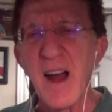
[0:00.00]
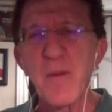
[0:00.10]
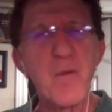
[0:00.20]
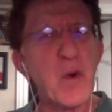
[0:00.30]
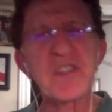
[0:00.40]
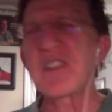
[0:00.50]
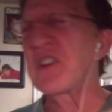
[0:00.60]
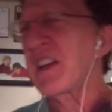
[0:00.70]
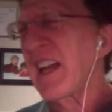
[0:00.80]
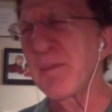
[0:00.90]
forcing you
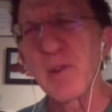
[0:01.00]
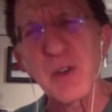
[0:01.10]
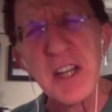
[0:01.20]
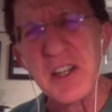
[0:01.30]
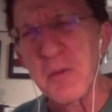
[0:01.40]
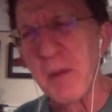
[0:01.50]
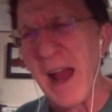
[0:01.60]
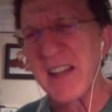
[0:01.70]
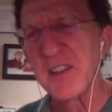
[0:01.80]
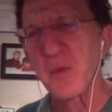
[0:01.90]
to keep learning new
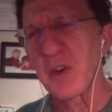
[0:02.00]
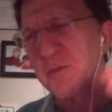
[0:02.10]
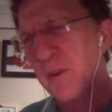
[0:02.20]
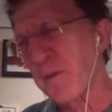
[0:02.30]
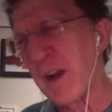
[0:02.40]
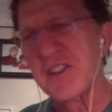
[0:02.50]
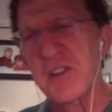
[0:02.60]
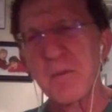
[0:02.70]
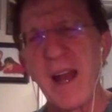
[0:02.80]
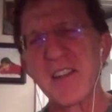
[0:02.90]
passwords, refresh
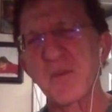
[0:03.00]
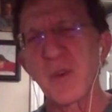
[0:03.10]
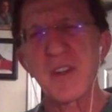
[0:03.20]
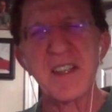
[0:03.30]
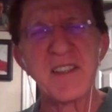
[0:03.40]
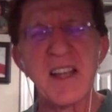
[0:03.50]
your password.